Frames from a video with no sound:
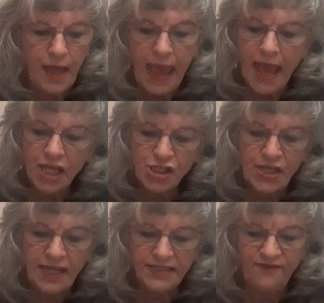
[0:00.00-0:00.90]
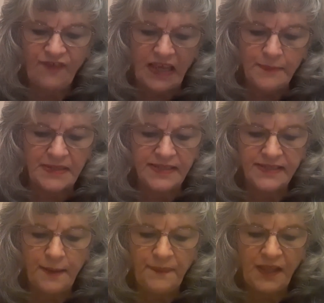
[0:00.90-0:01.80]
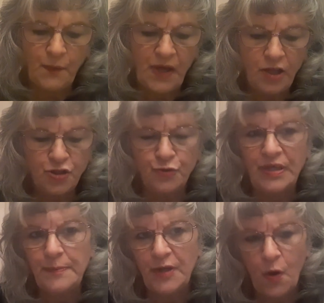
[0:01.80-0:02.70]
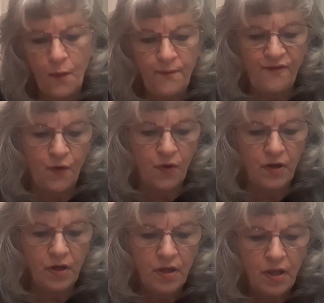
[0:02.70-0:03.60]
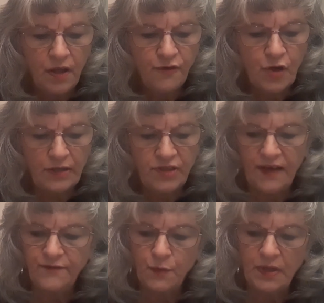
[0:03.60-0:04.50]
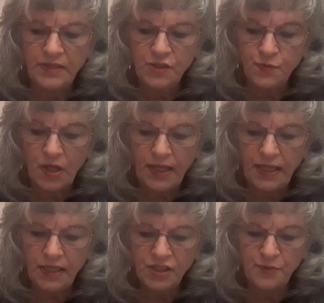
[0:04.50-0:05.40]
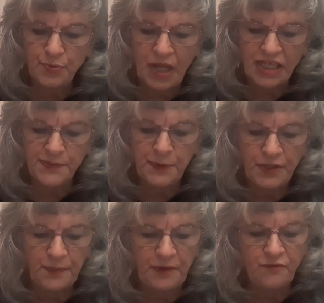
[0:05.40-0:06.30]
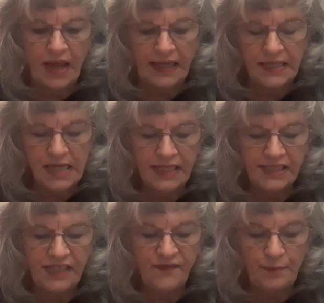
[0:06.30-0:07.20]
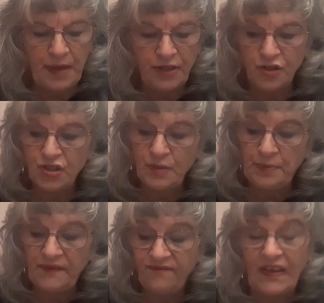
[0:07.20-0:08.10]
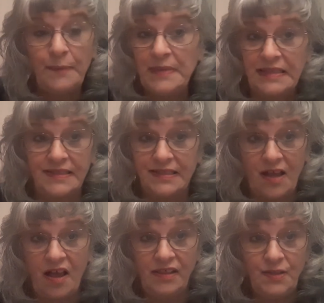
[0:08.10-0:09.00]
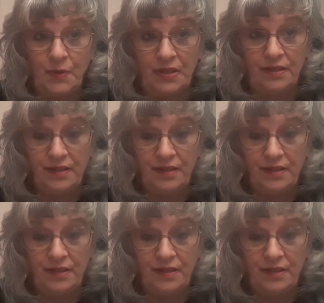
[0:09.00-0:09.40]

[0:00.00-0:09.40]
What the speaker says: Hashtag's fame is something we all dream and hope for our loved ones, right? To prosper and to be recognized, and even better, to be famous in Hollywood.